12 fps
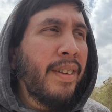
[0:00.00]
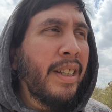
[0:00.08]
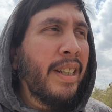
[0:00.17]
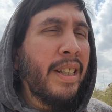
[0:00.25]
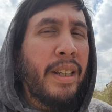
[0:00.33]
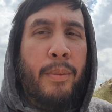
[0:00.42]

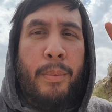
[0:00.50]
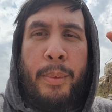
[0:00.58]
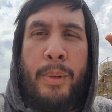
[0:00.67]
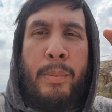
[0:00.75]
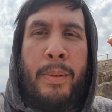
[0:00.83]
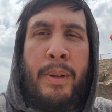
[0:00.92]
the
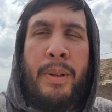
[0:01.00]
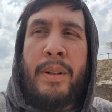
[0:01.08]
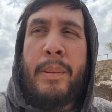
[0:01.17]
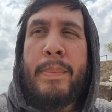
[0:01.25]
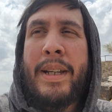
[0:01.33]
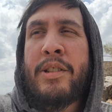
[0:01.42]

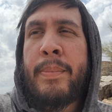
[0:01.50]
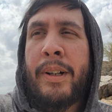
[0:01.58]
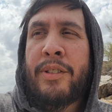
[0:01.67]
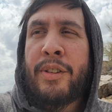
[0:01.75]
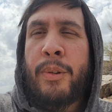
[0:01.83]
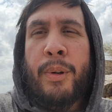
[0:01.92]
rumored
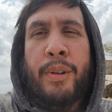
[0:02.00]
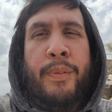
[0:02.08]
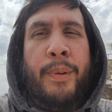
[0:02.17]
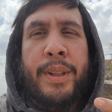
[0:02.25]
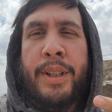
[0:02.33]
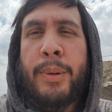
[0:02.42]
benchmark scores
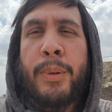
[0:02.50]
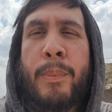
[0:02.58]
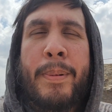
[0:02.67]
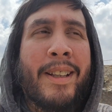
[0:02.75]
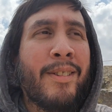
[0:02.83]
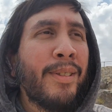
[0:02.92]
for the Google
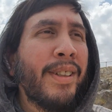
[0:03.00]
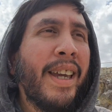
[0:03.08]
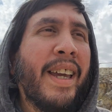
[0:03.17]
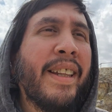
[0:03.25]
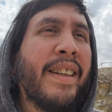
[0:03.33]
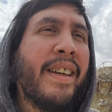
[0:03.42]
Pixel
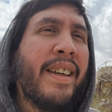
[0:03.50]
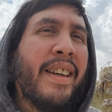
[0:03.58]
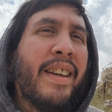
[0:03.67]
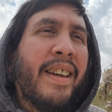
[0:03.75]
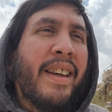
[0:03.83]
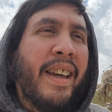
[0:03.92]
10,
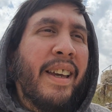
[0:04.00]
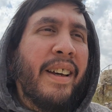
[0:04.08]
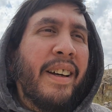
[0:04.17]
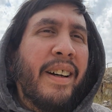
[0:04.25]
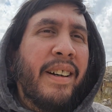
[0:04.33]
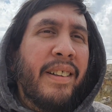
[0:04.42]

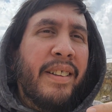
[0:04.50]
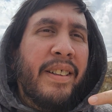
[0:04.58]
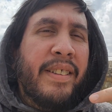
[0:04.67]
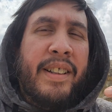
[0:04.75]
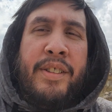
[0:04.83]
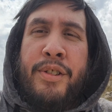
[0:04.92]
uh,
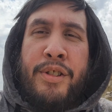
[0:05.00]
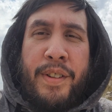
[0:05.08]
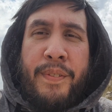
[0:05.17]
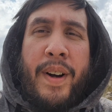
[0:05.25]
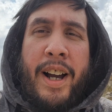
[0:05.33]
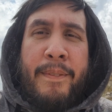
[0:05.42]
the Tensor
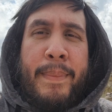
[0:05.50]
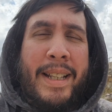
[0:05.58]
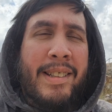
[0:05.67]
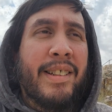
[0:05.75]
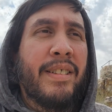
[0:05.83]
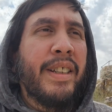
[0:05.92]
G5
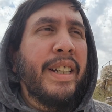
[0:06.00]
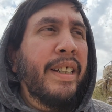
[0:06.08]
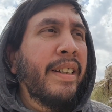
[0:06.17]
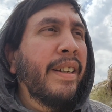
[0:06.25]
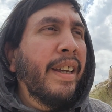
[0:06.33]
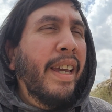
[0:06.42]

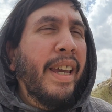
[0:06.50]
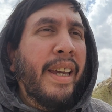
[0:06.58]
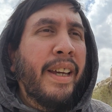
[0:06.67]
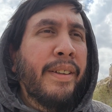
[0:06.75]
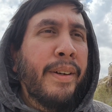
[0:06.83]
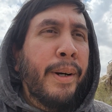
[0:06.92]
basically.
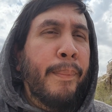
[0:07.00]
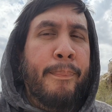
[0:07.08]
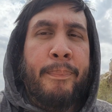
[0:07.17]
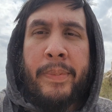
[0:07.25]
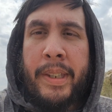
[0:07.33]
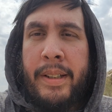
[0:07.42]
And um,
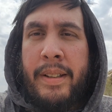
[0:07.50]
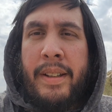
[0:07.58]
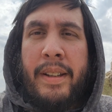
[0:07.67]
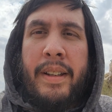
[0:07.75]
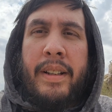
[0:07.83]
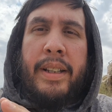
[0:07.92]

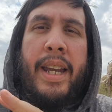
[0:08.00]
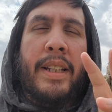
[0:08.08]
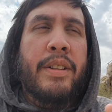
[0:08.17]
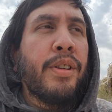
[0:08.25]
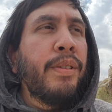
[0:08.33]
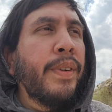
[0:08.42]
yeah,
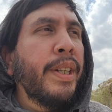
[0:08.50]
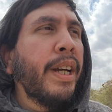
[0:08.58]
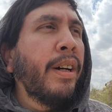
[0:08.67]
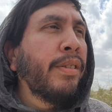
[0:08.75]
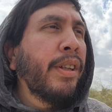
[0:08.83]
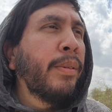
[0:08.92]
the two
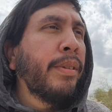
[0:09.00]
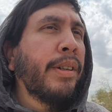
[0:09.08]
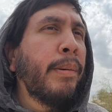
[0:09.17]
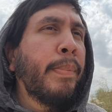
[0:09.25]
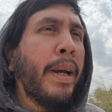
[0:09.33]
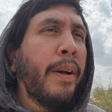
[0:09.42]
videos, it was
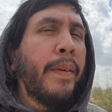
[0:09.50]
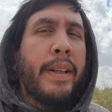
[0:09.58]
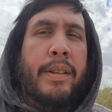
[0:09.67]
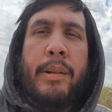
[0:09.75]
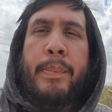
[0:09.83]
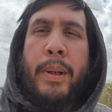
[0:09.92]

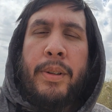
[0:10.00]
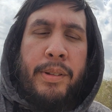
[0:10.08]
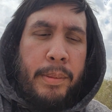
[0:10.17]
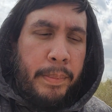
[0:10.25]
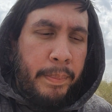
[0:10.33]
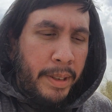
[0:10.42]
comparing supposed,
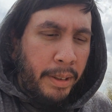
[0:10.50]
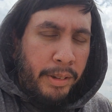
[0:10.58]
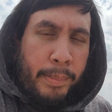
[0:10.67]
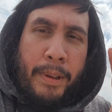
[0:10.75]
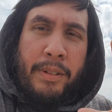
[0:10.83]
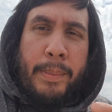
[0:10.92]
you know,
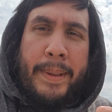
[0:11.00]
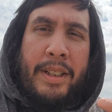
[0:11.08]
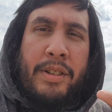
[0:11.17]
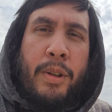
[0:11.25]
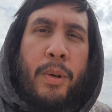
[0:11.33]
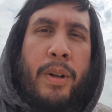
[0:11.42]
supposedly
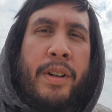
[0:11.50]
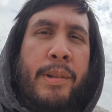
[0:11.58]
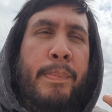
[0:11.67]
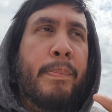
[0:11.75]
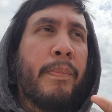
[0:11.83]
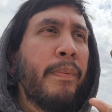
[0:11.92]

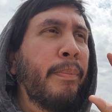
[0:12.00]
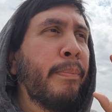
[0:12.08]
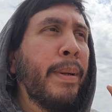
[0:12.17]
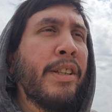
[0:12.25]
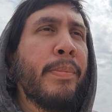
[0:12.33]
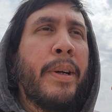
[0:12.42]
scores
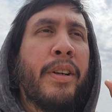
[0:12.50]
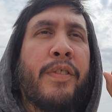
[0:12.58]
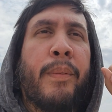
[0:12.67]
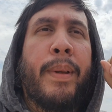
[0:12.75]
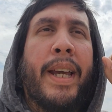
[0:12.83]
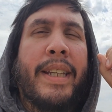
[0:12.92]
benchmarks
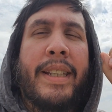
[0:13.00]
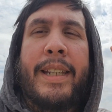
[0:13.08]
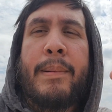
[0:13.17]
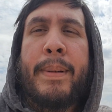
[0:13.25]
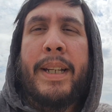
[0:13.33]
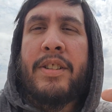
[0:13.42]
from like
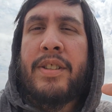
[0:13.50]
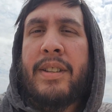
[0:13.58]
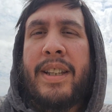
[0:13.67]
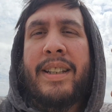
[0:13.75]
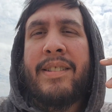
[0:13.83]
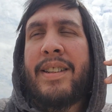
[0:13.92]
Geekbench
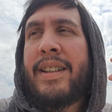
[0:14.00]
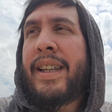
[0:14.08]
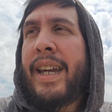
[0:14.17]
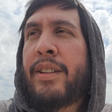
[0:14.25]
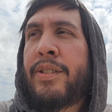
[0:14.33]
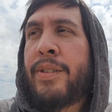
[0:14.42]
6 and
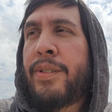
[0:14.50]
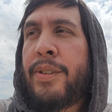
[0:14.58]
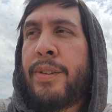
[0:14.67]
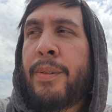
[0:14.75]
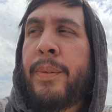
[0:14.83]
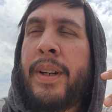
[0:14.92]

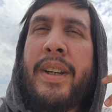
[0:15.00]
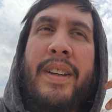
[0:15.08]
Antutu,